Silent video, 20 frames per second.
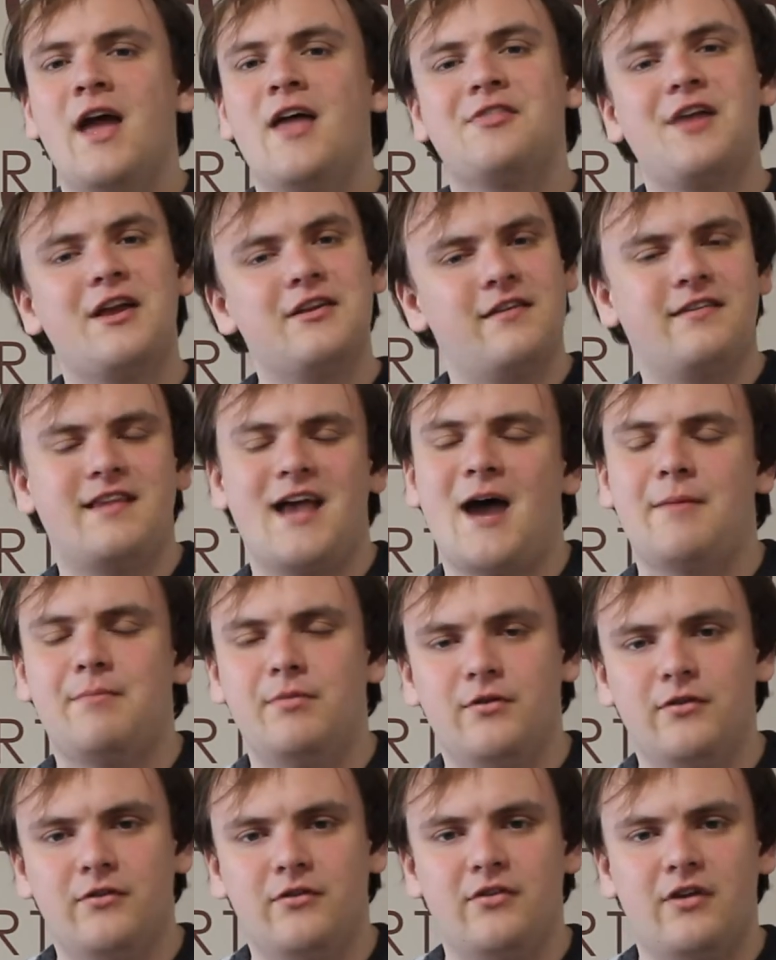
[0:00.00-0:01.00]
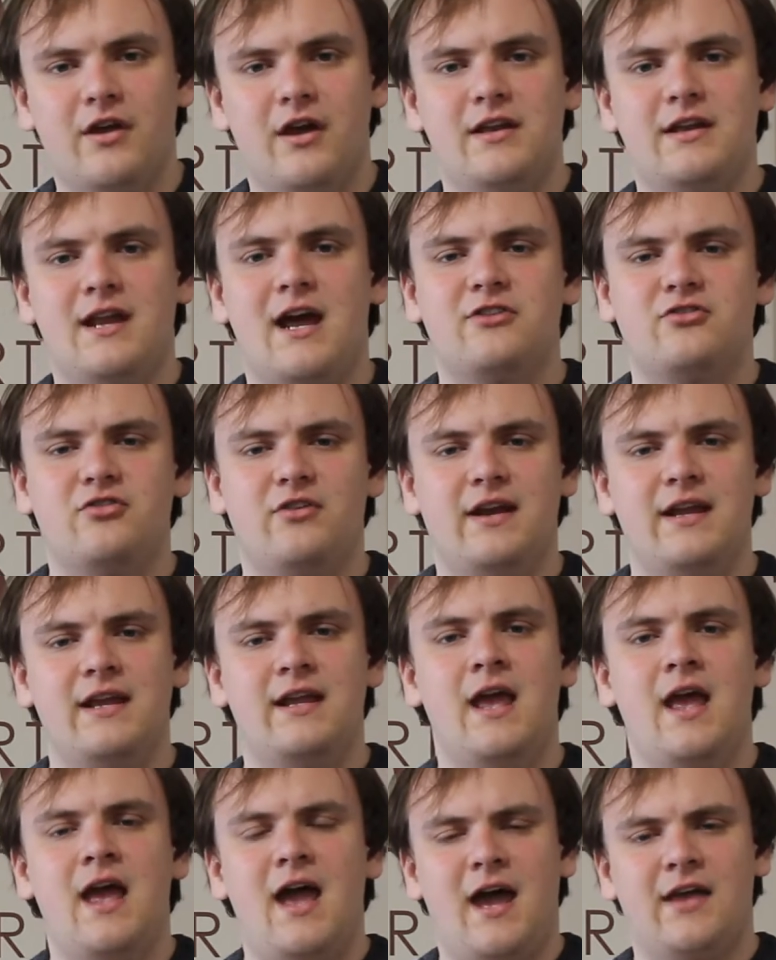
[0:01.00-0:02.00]
That just happens naturally
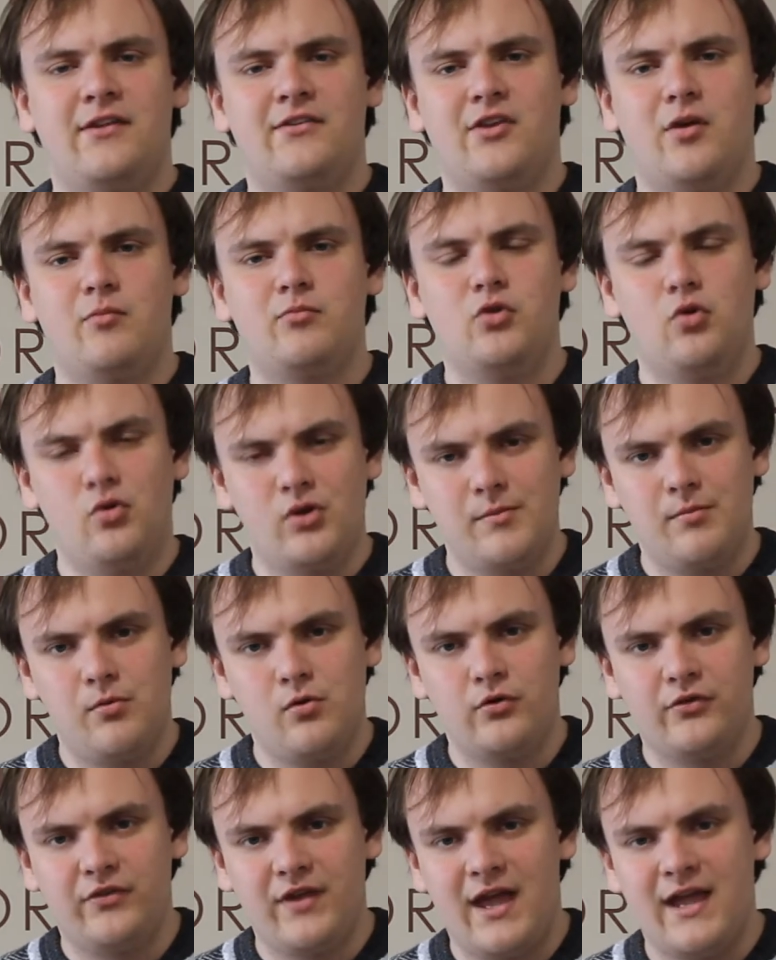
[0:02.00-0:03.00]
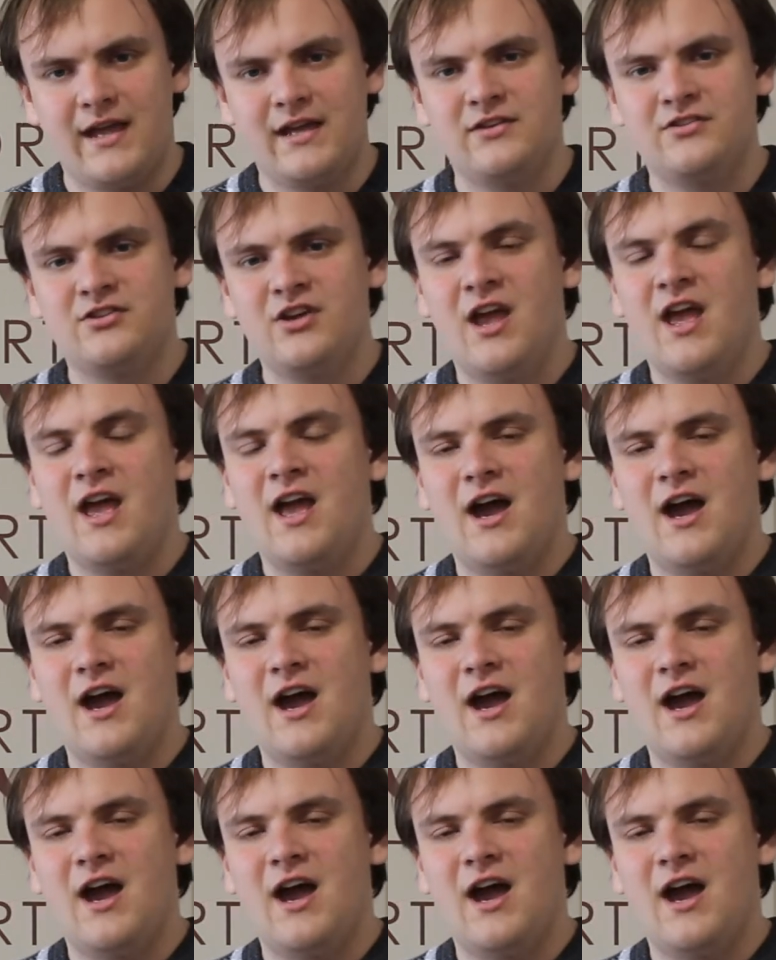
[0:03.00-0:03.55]
as some Tawny Ports age.